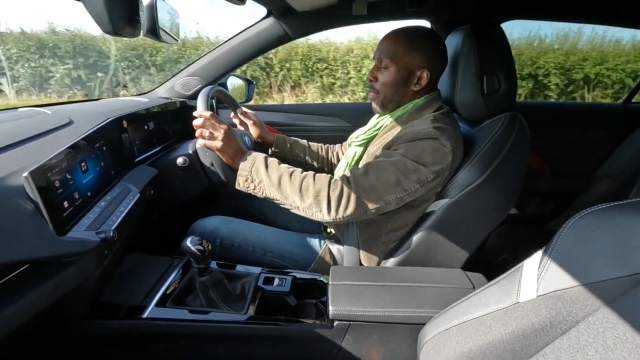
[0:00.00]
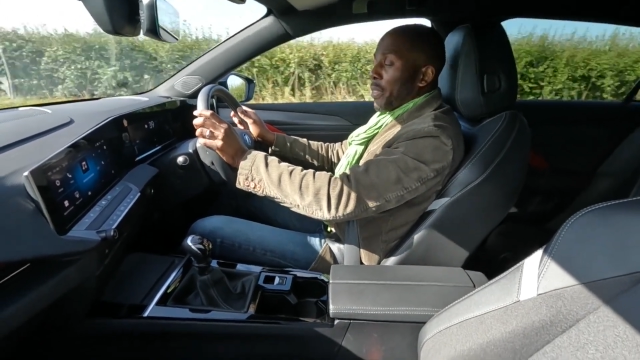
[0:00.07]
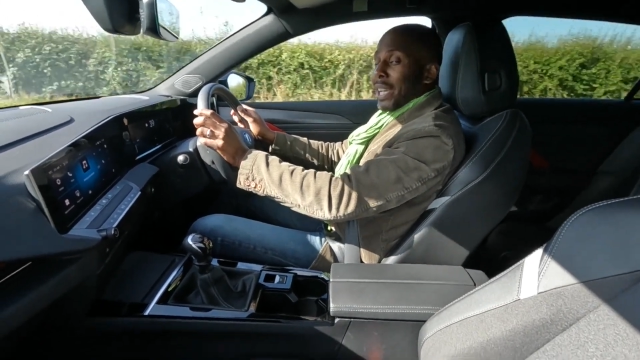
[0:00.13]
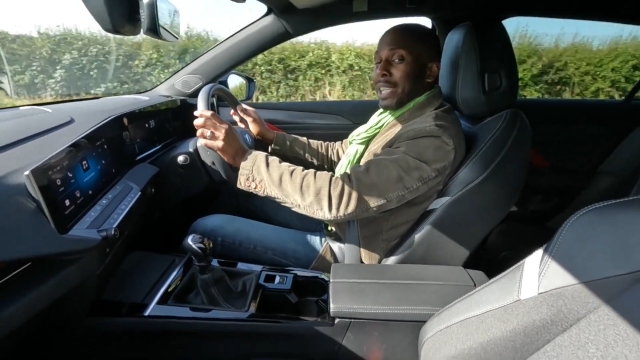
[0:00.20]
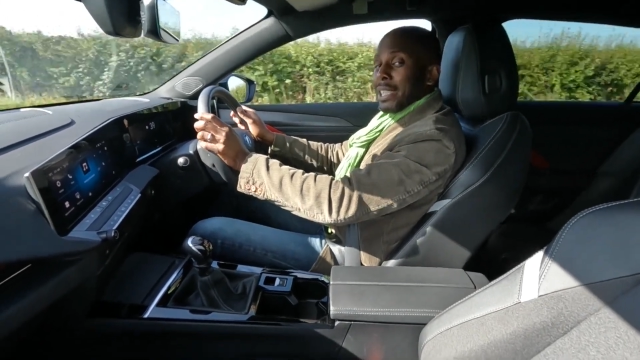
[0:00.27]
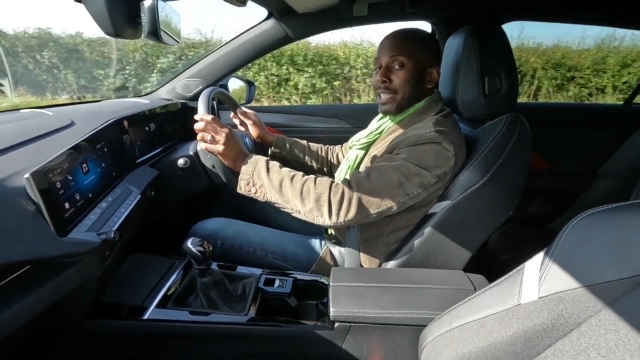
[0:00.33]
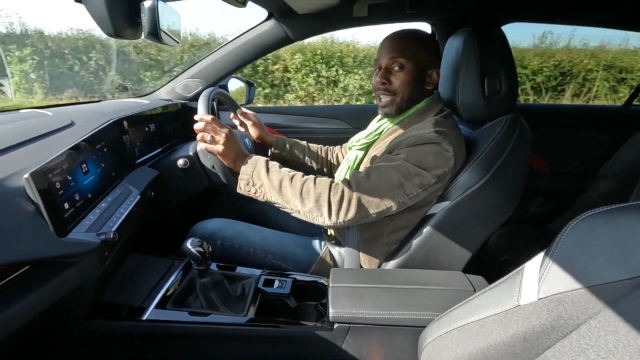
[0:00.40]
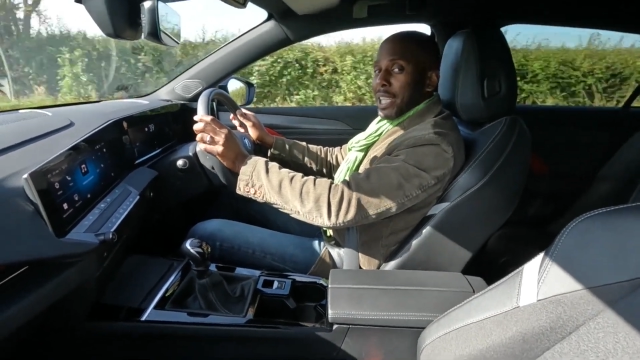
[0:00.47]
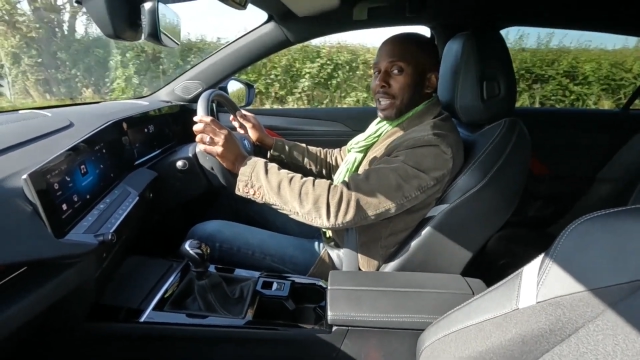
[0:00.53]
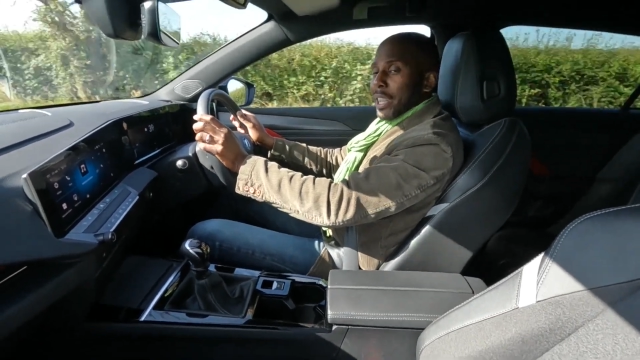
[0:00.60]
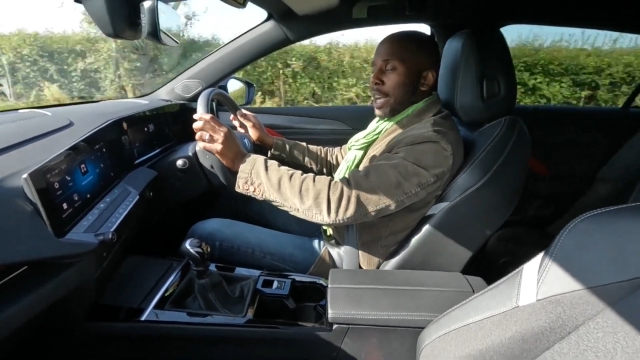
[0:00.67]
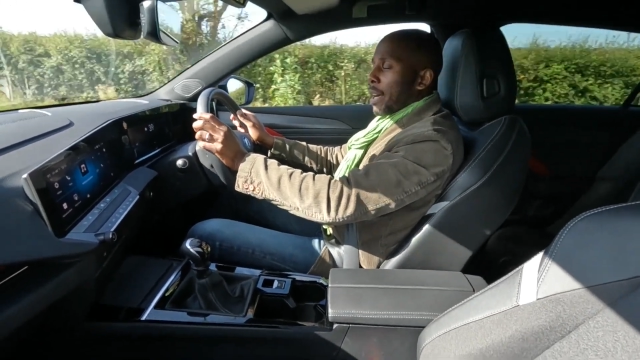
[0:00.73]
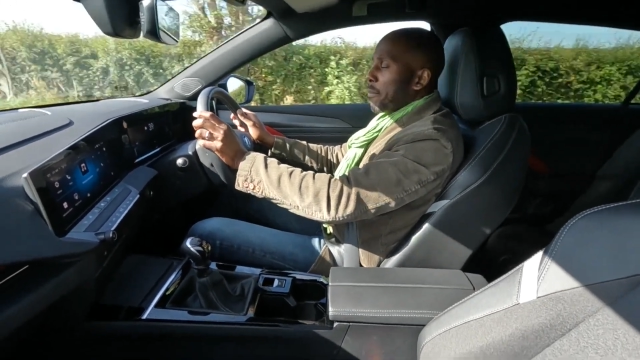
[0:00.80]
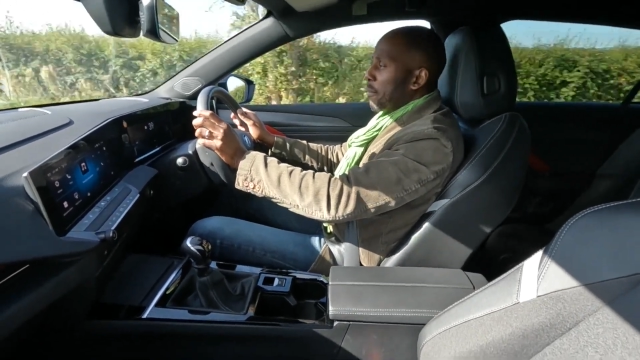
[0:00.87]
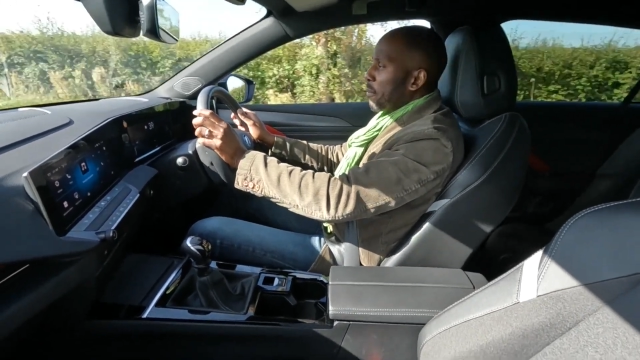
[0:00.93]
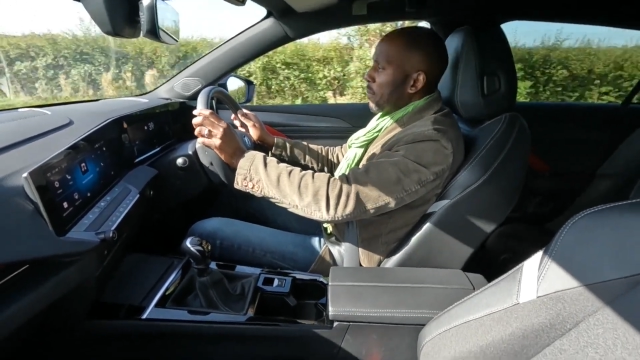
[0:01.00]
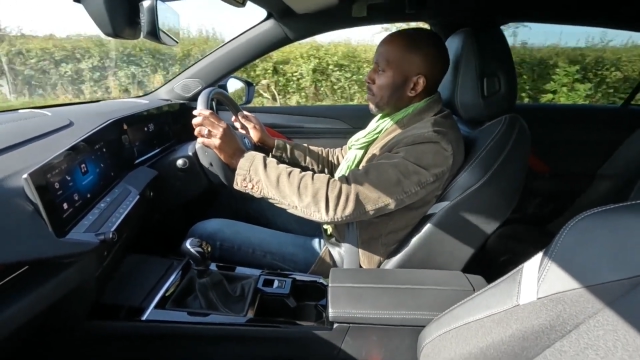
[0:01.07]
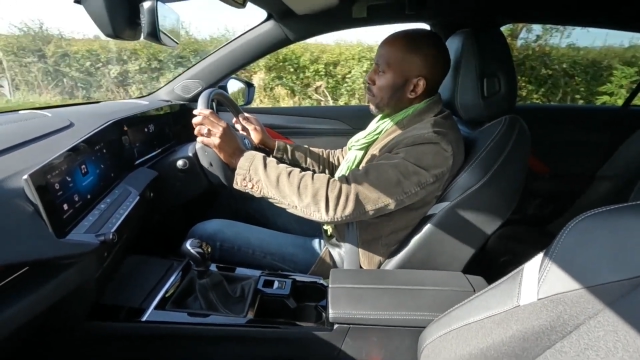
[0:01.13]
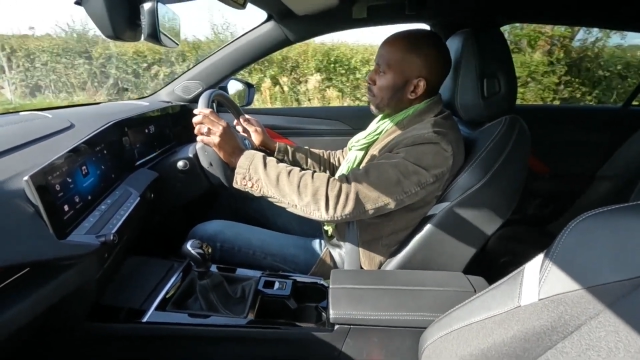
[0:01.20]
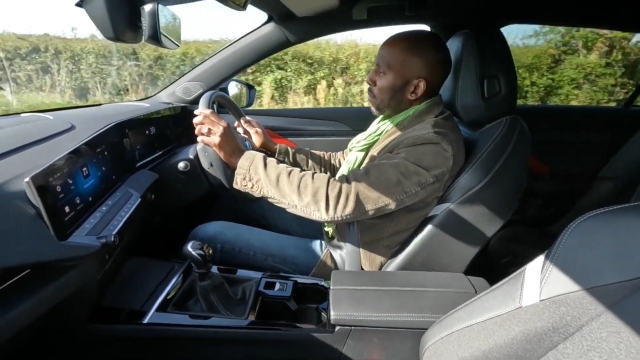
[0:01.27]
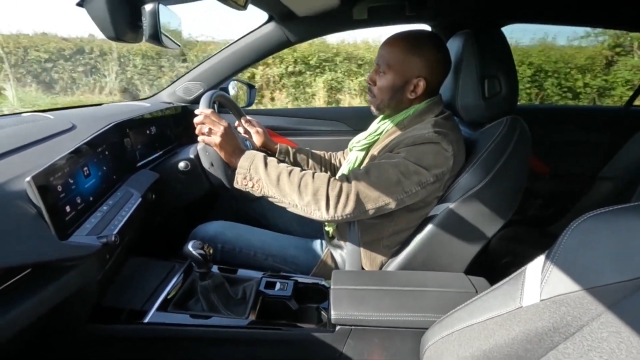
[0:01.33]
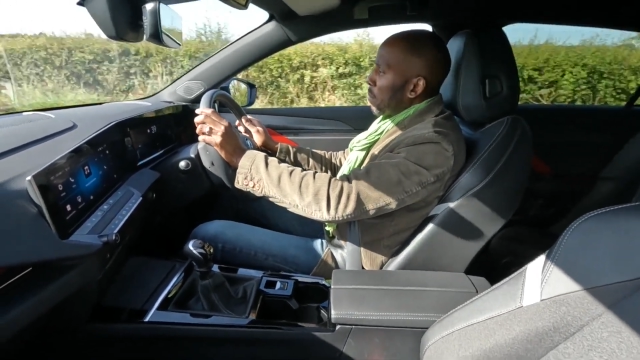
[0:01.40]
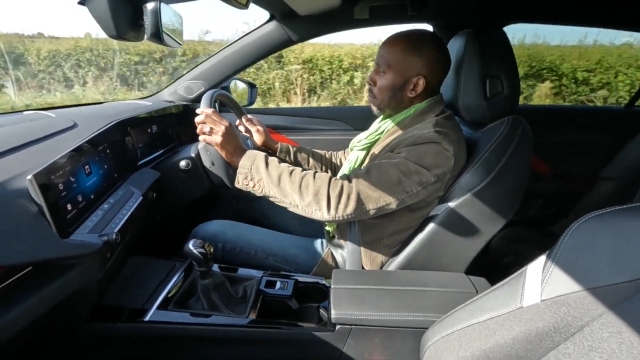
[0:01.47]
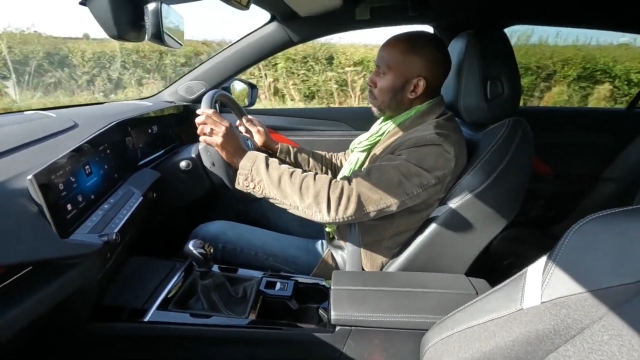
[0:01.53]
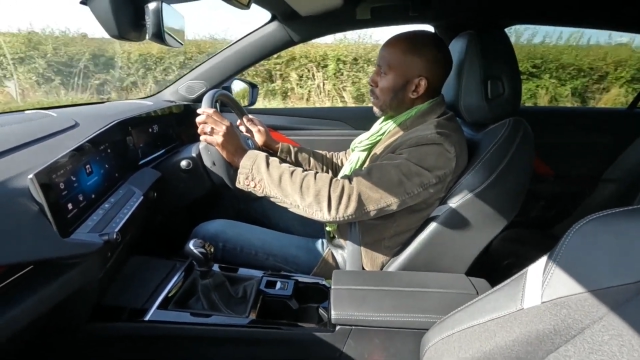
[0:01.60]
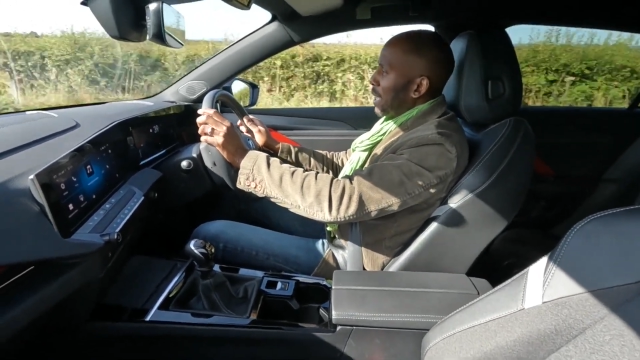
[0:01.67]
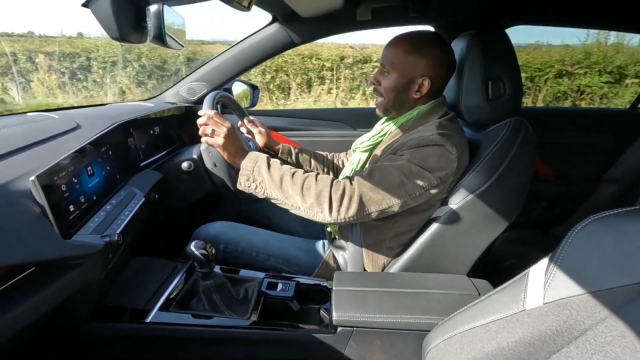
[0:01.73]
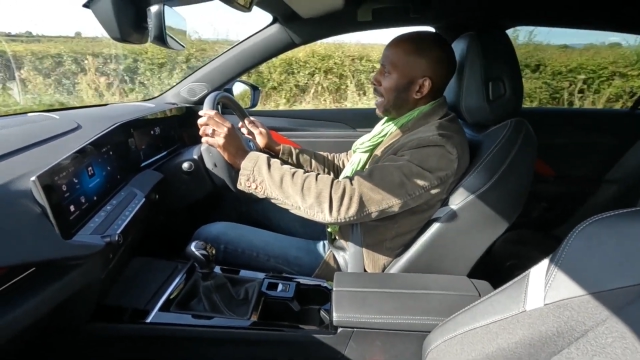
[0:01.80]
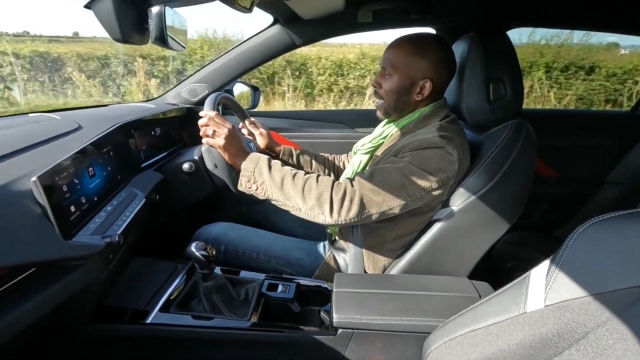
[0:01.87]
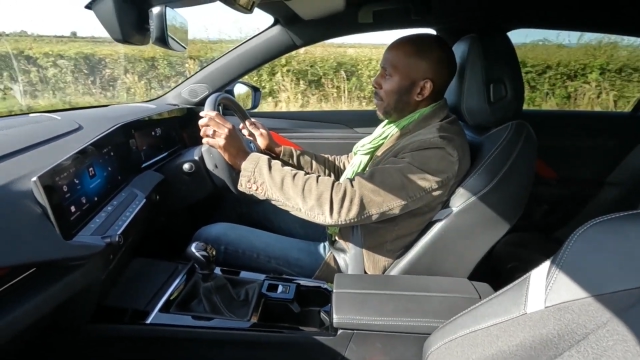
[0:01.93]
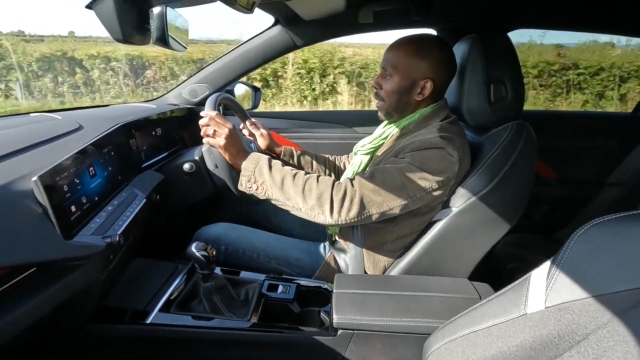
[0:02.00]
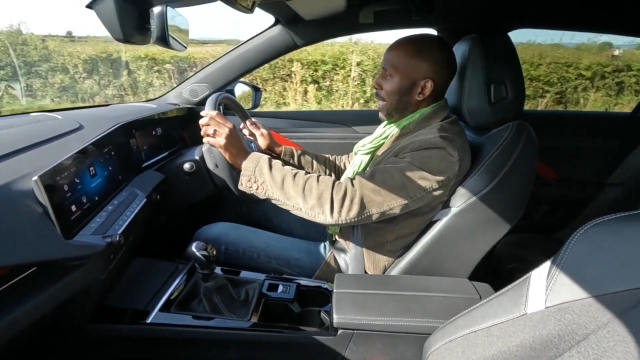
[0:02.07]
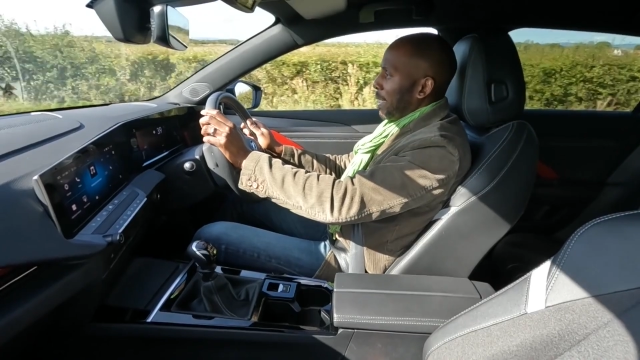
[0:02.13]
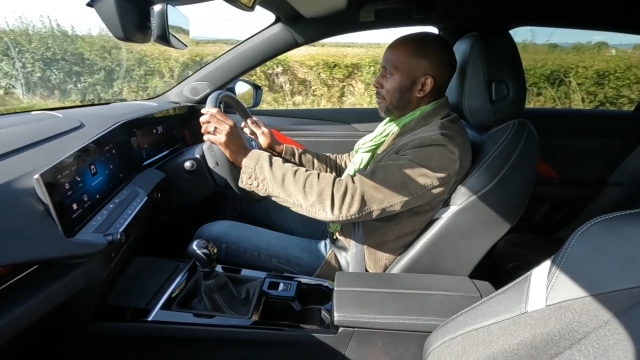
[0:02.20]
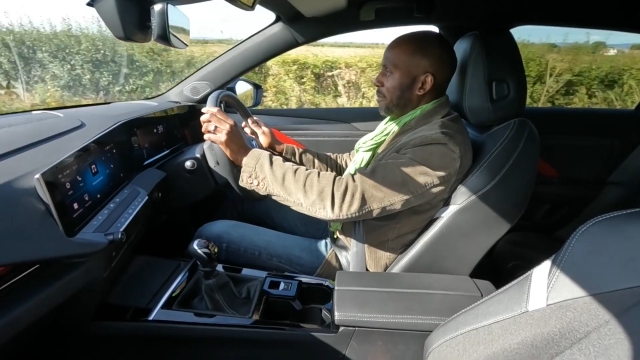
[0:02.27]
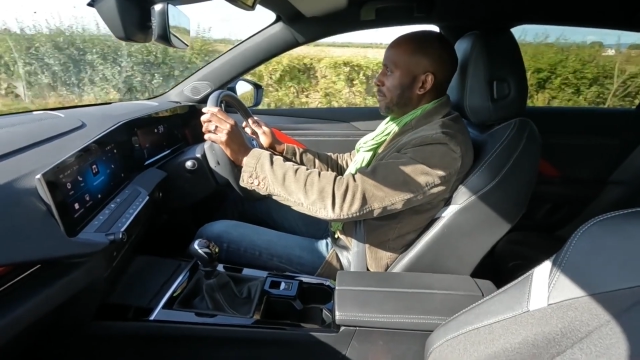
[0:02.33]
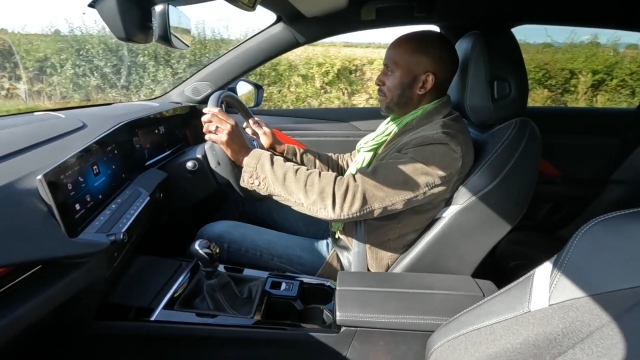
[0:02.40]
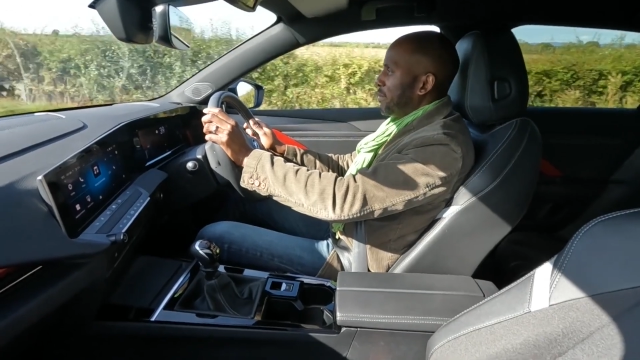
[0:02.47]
things like that. But anyway,